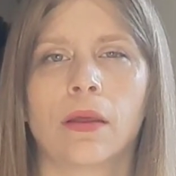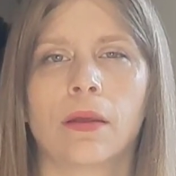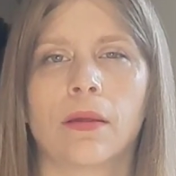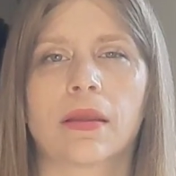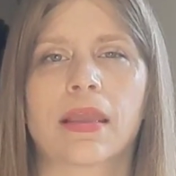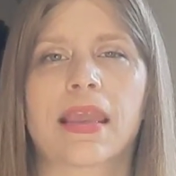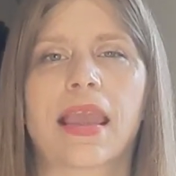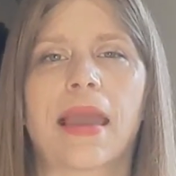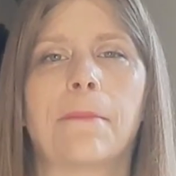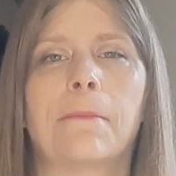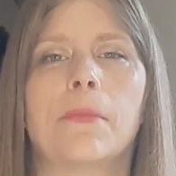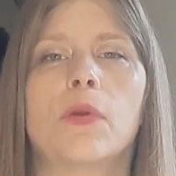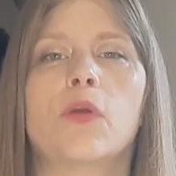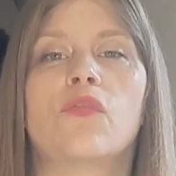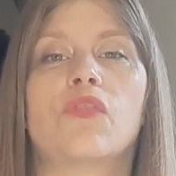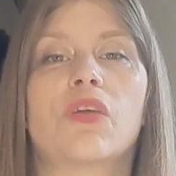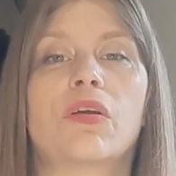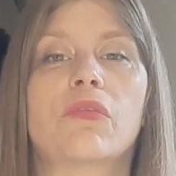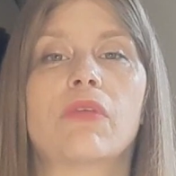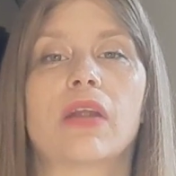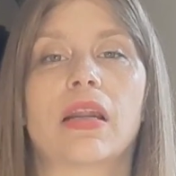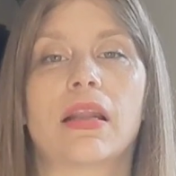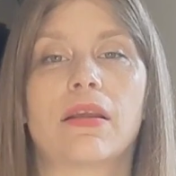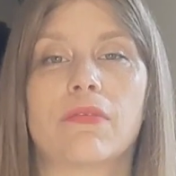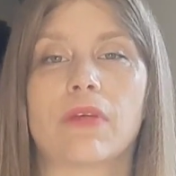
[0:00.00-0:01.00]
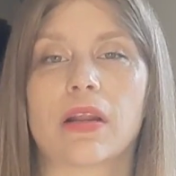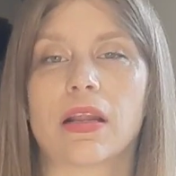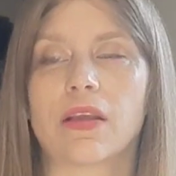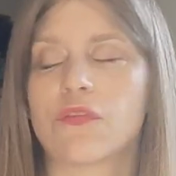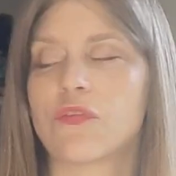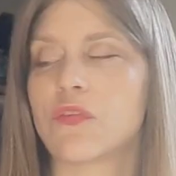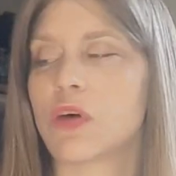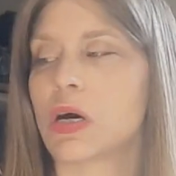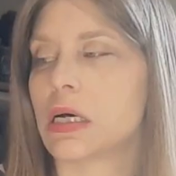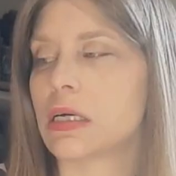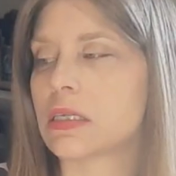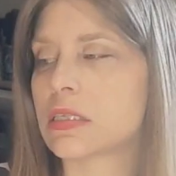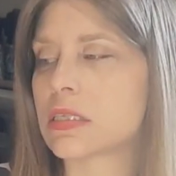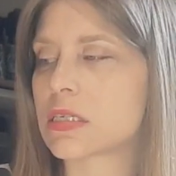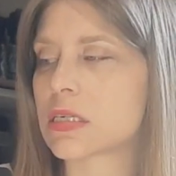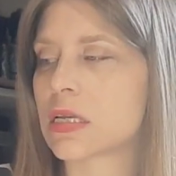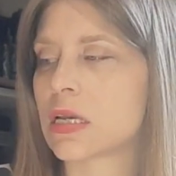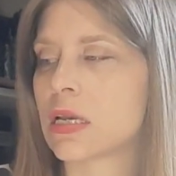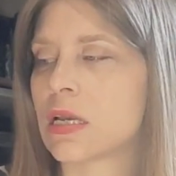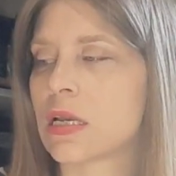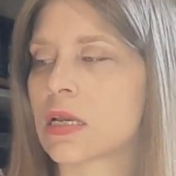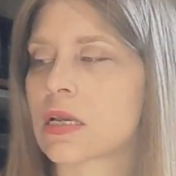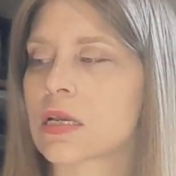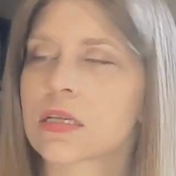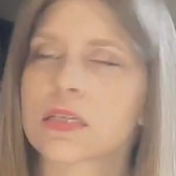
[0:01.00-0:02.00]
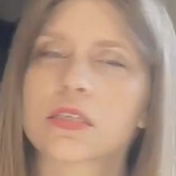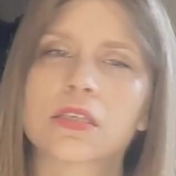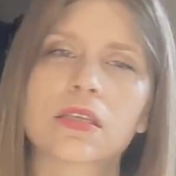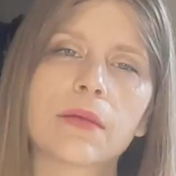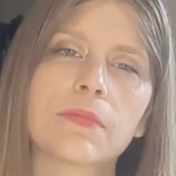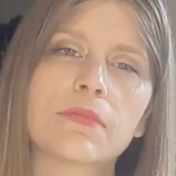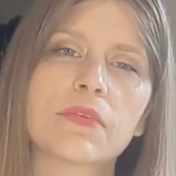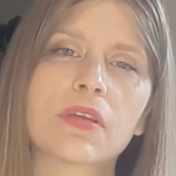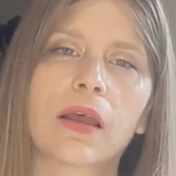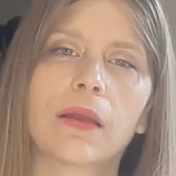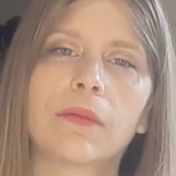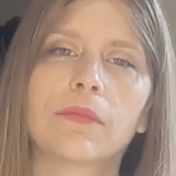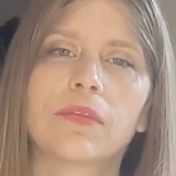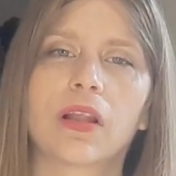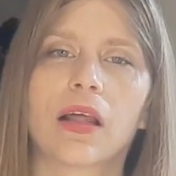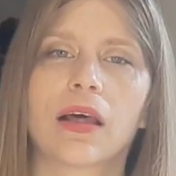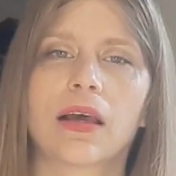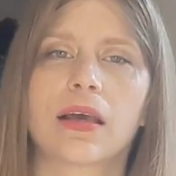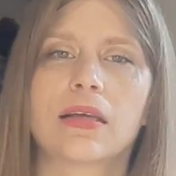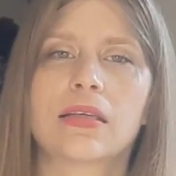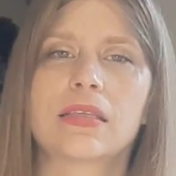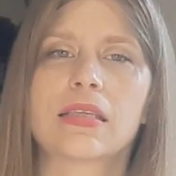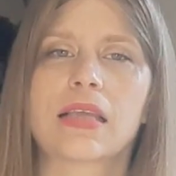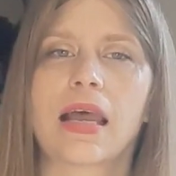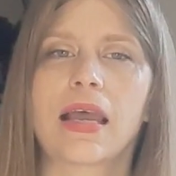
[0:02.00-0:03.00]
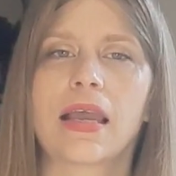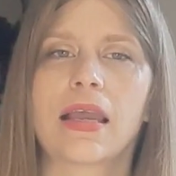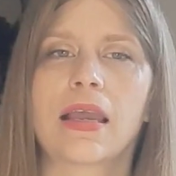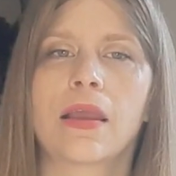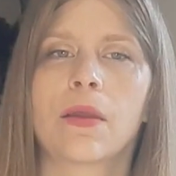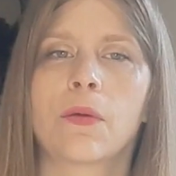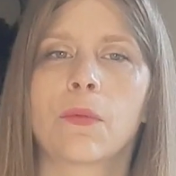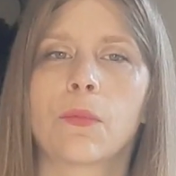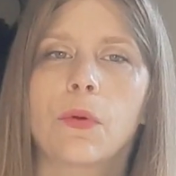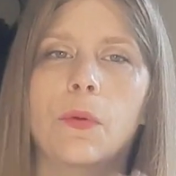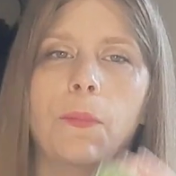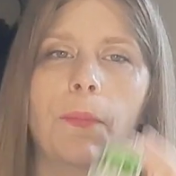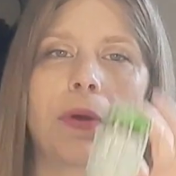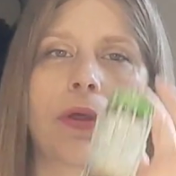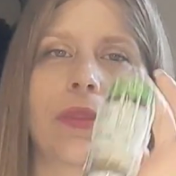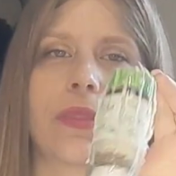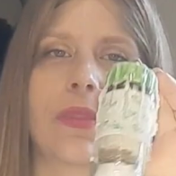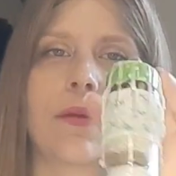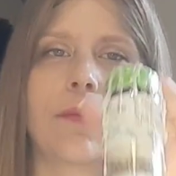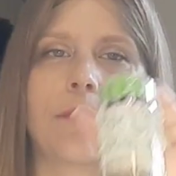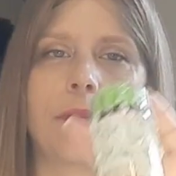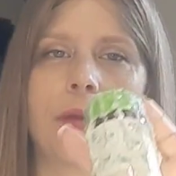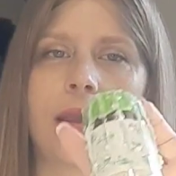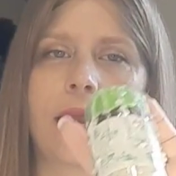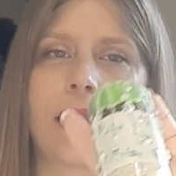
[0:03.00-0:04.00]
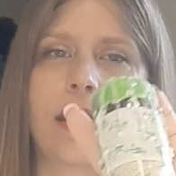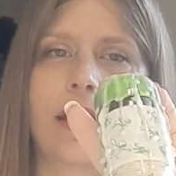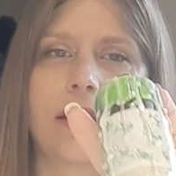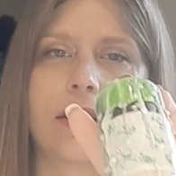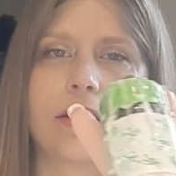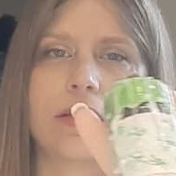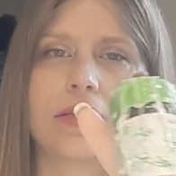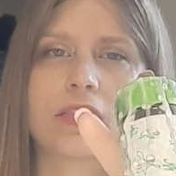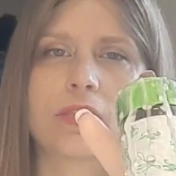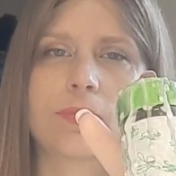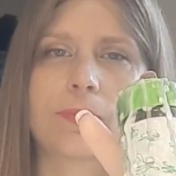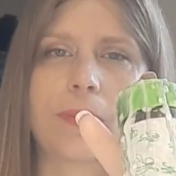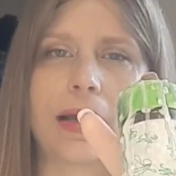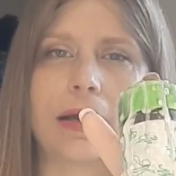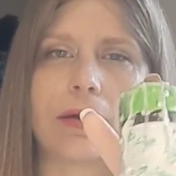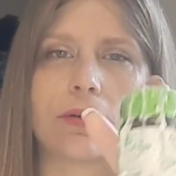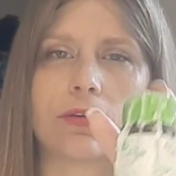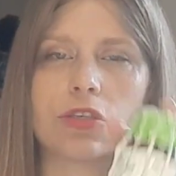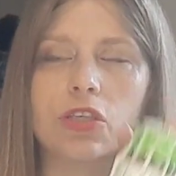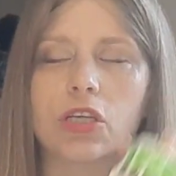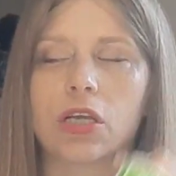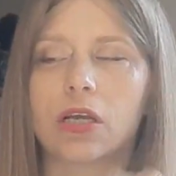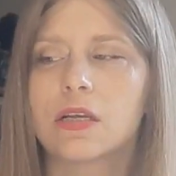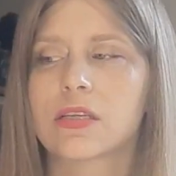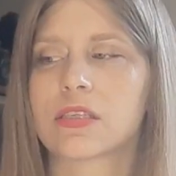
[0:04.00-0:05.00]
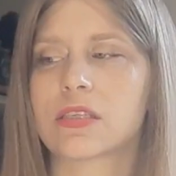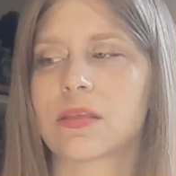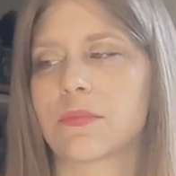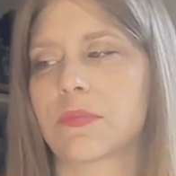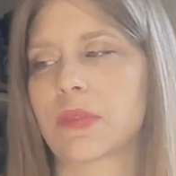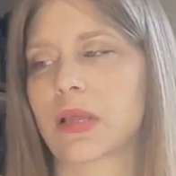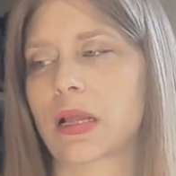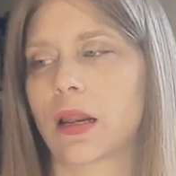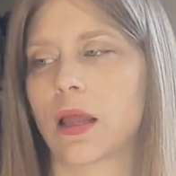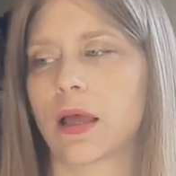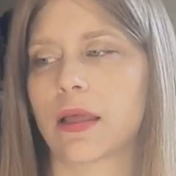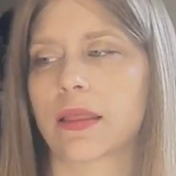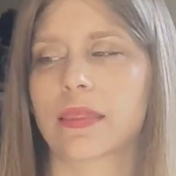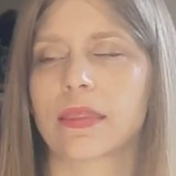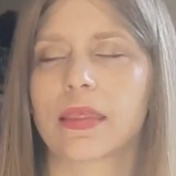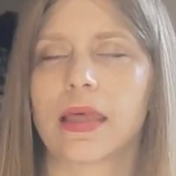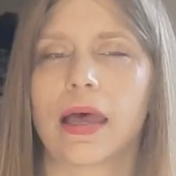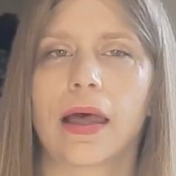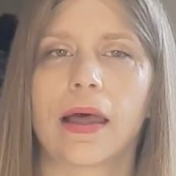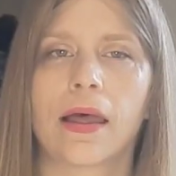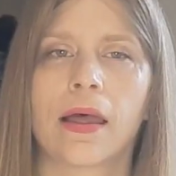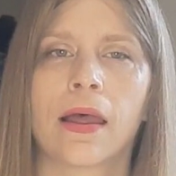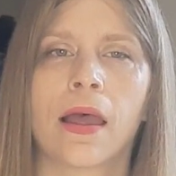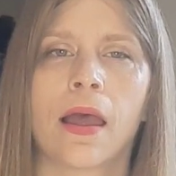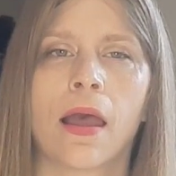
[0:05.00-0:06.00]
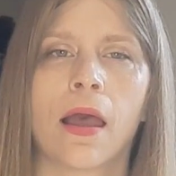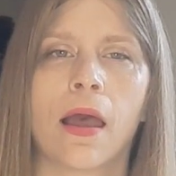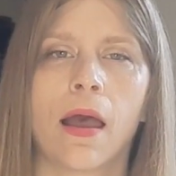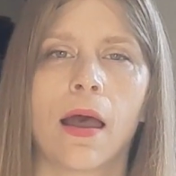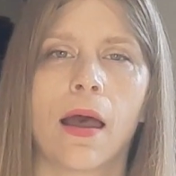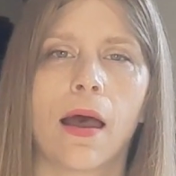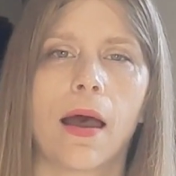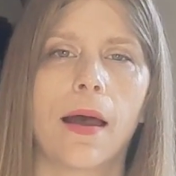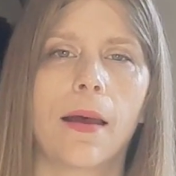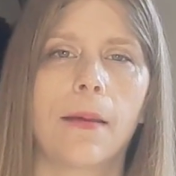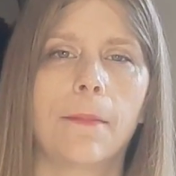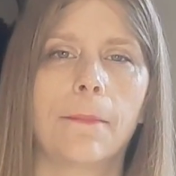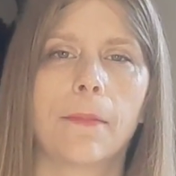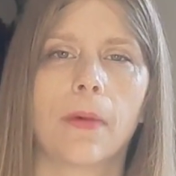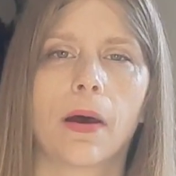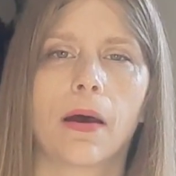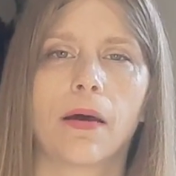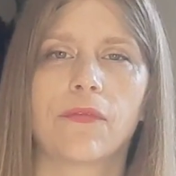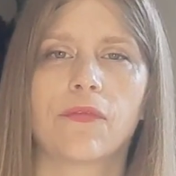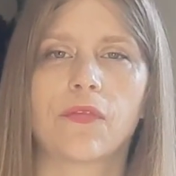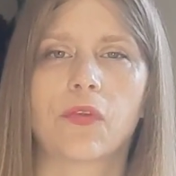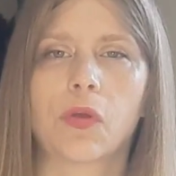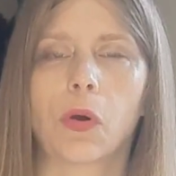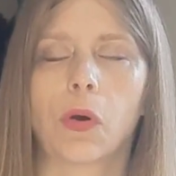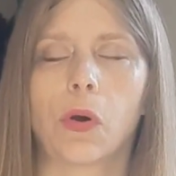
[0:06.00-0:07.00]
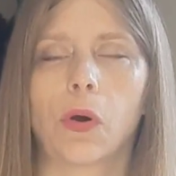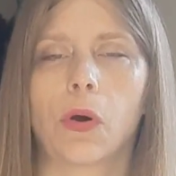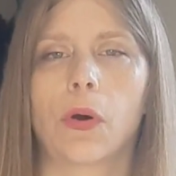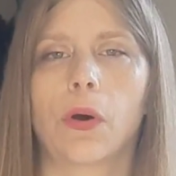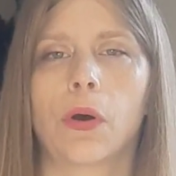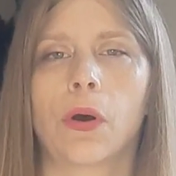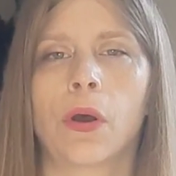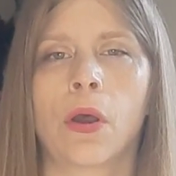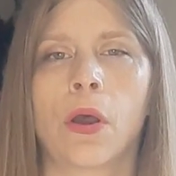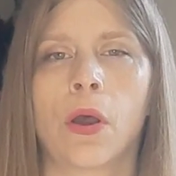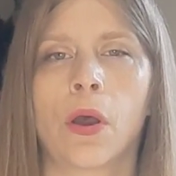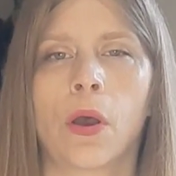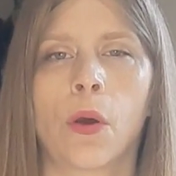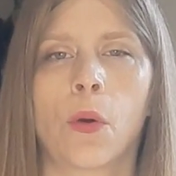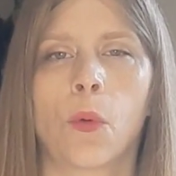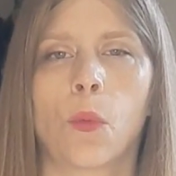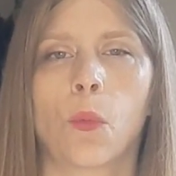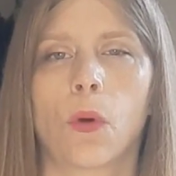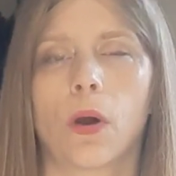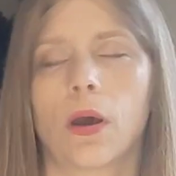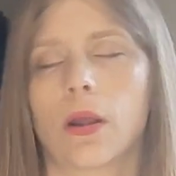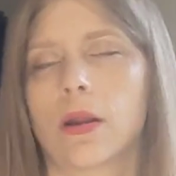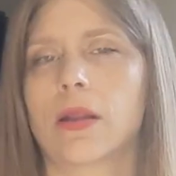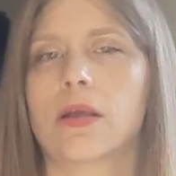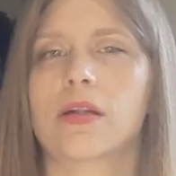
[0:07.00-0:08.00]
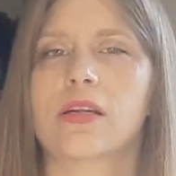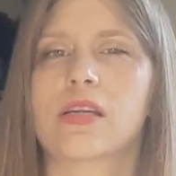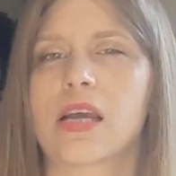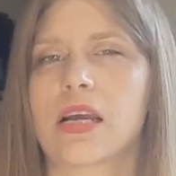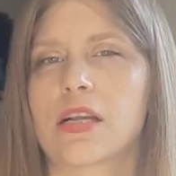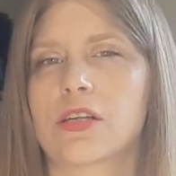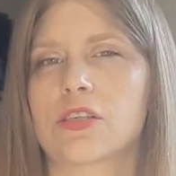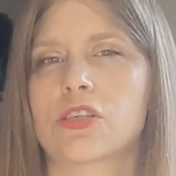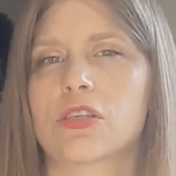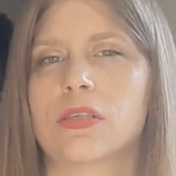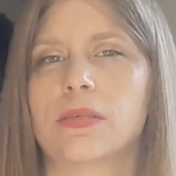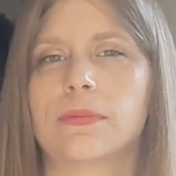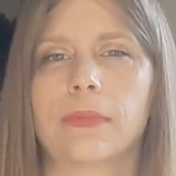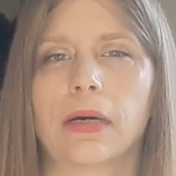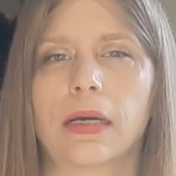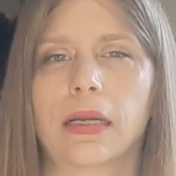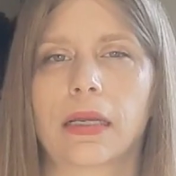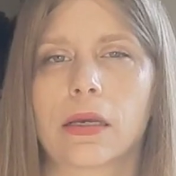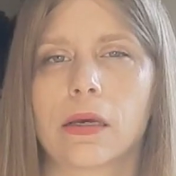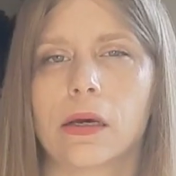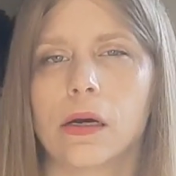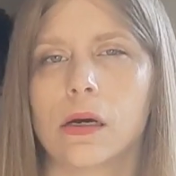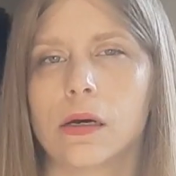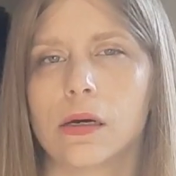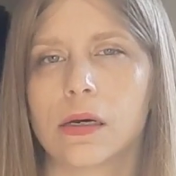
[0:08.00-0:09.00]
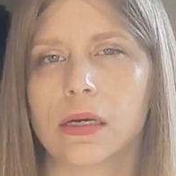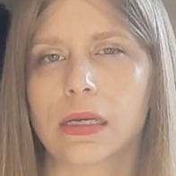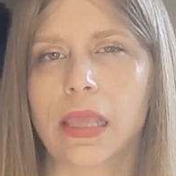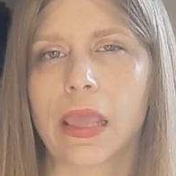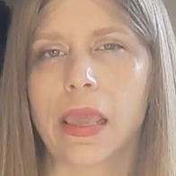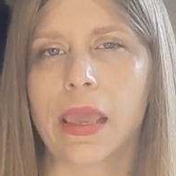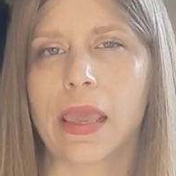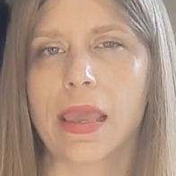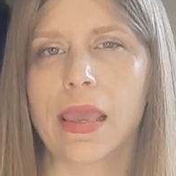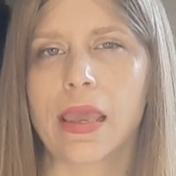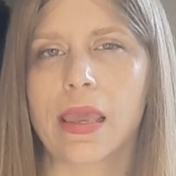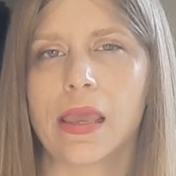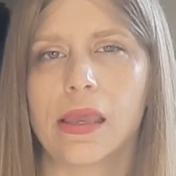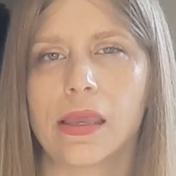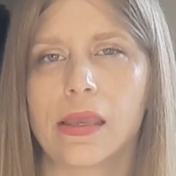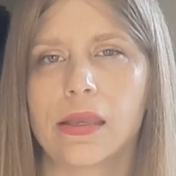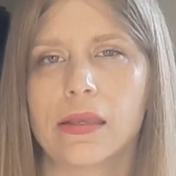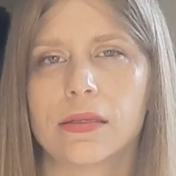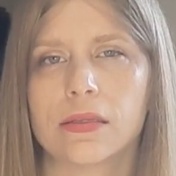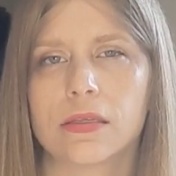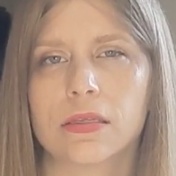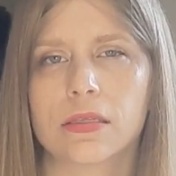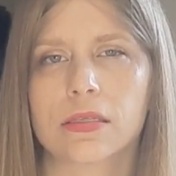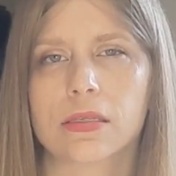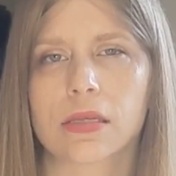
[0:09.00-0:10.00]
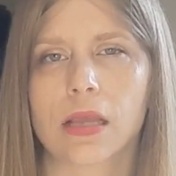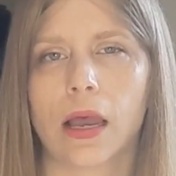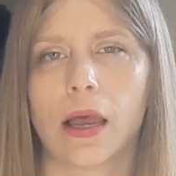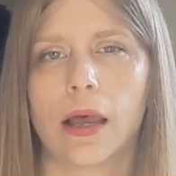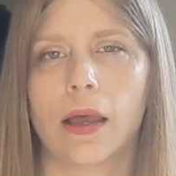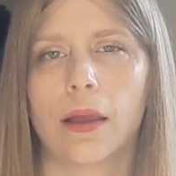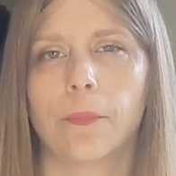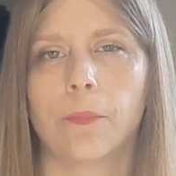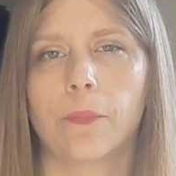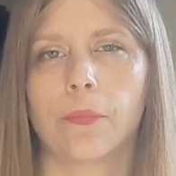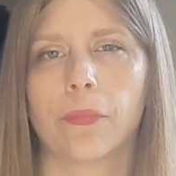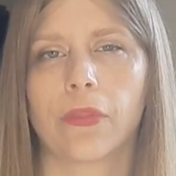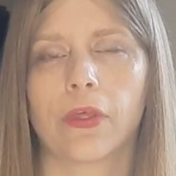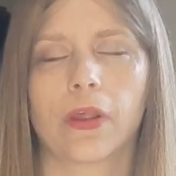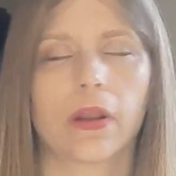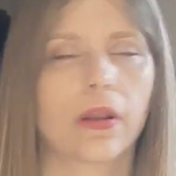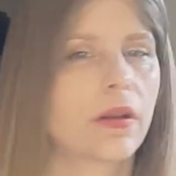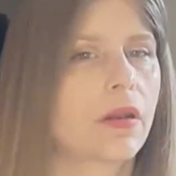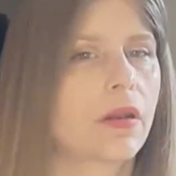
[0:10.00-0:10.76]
get moving really, really fast. Sometimes, like I say, we'll put them in a spell jar, something like that. I've got one attached to my car keys that I